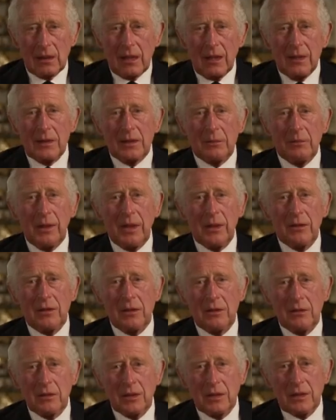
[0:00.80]
I speak
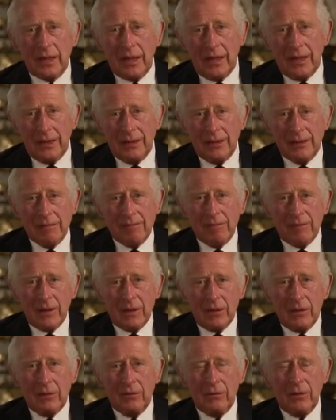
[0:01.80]
to you today
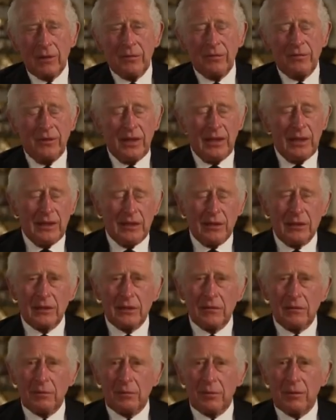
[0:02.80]
with
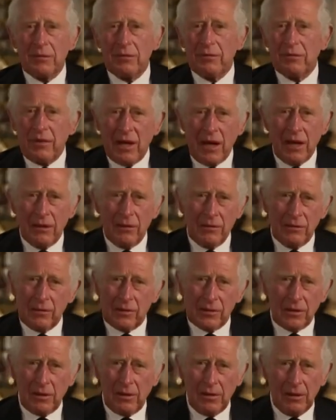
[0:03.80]
feelings of
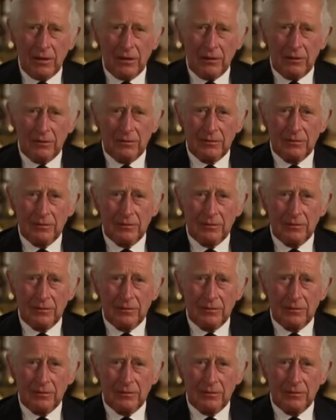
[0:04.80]
profound sorrow.